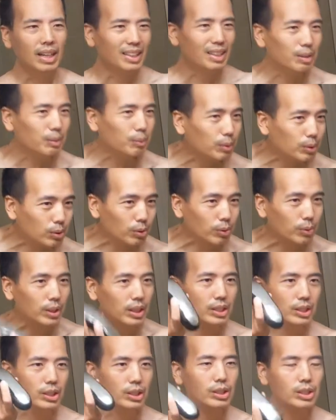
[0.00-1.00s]
I think we'll do
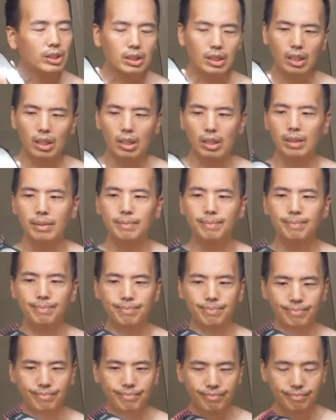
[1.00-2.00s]
this.
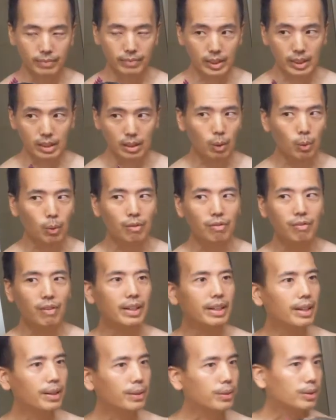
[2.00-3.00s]
We'll
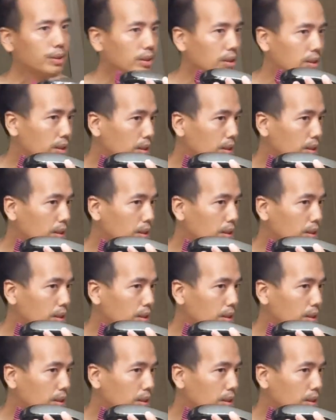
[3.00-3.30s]
find out.